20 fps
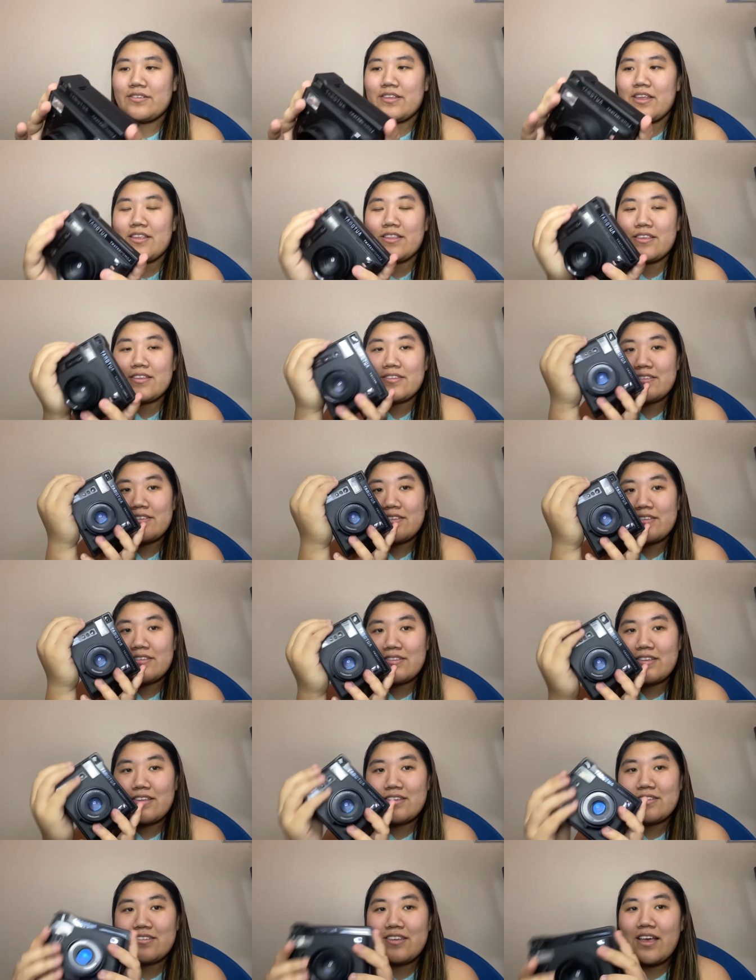then this
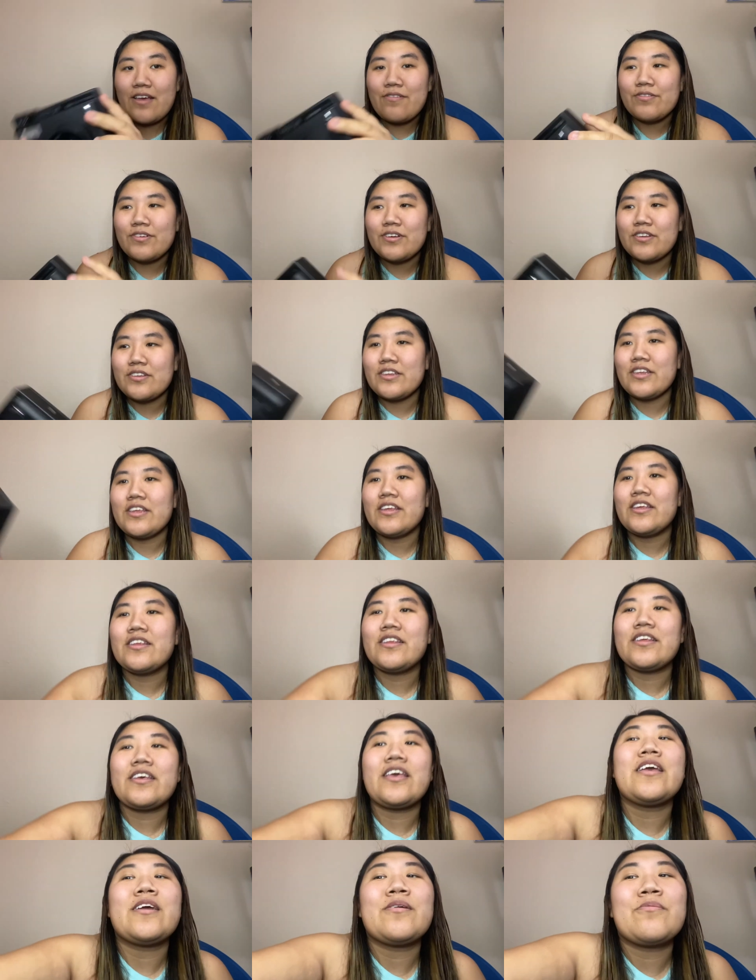is definitely
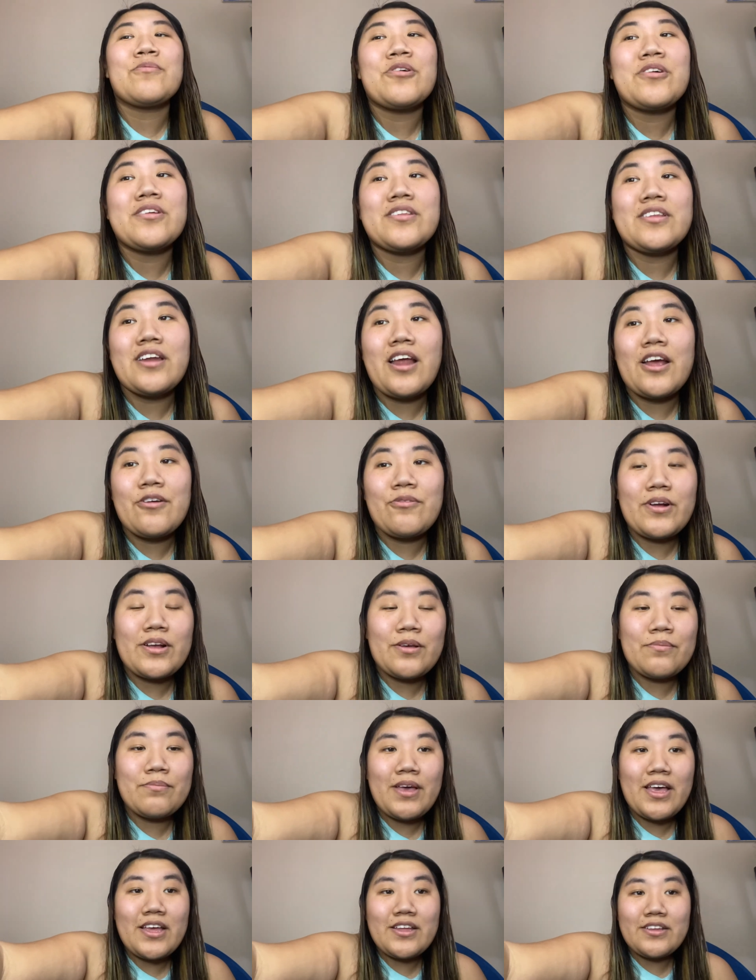the camera that I
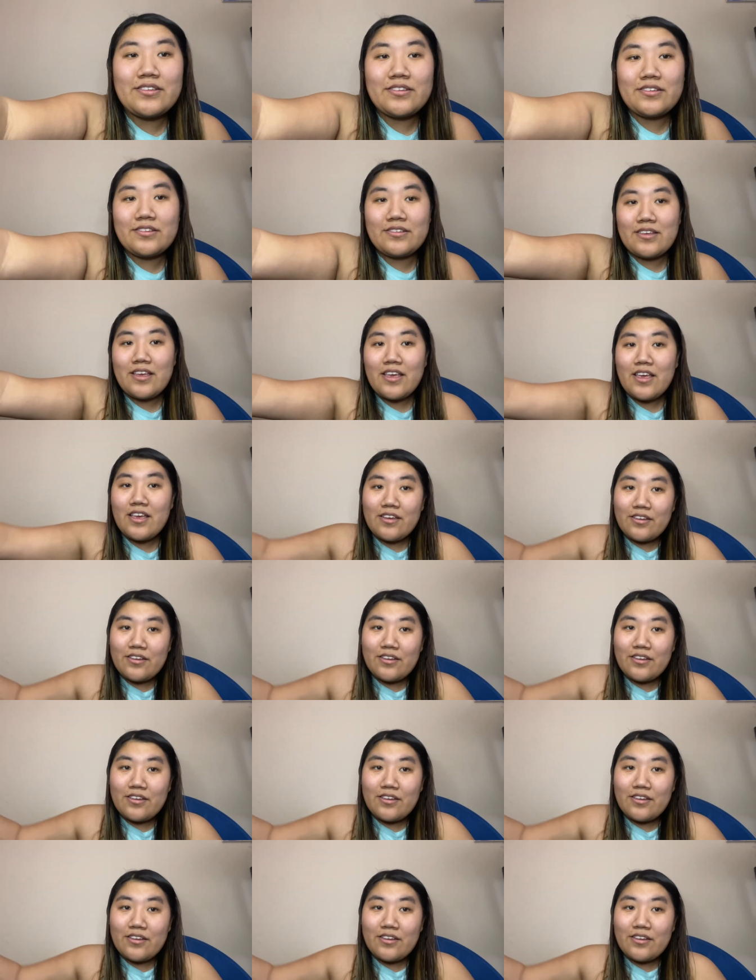recommend.